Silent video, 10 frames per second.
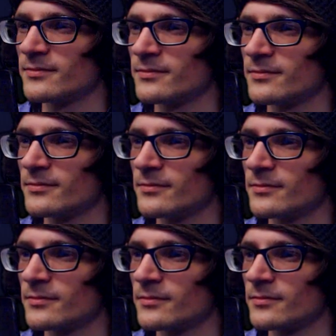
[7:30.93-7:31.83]

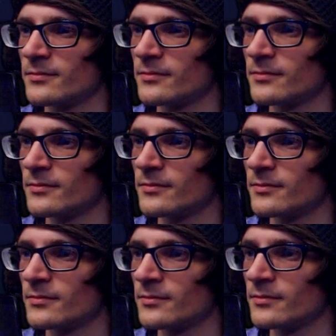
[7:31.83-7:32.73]

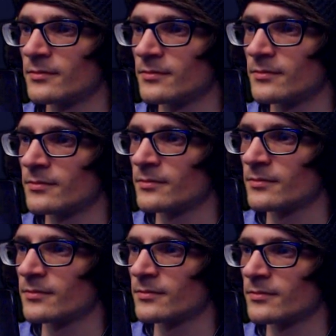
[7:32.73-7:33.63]

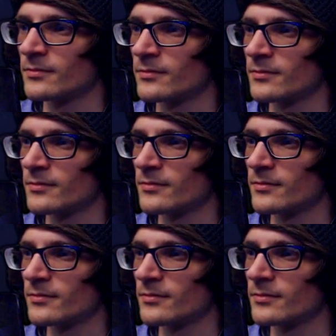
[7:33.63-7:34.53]

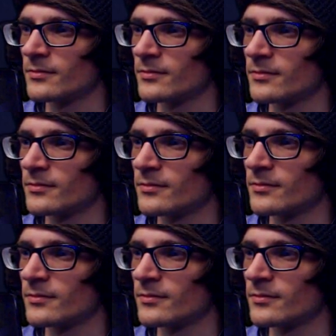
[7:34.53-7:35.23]
(silence)